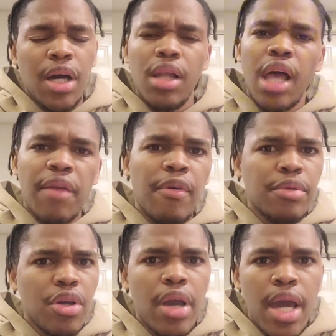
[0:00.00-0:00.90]
A lot of it
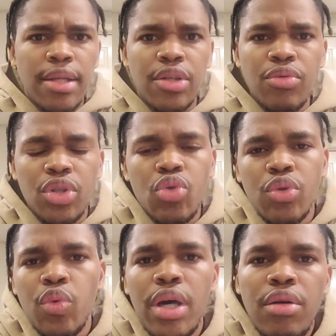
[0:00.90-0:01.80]
was her attitude too
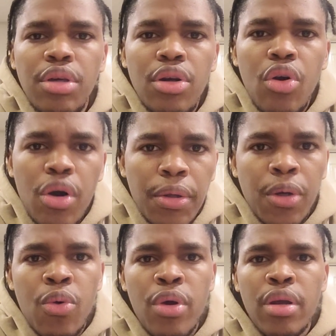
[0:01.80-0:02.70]
as well, on the
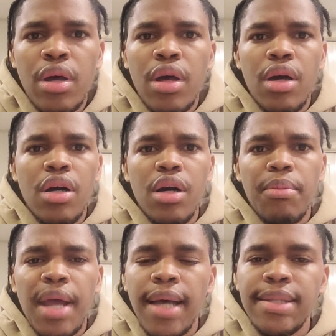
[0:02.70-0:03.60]
court.
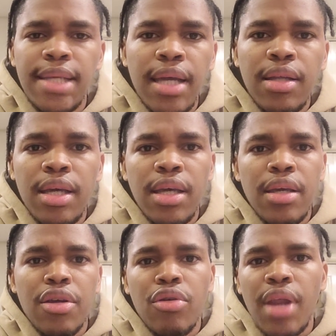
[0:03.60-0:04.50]
Not settling,
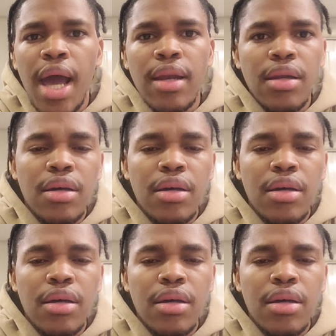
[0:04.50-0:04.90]
not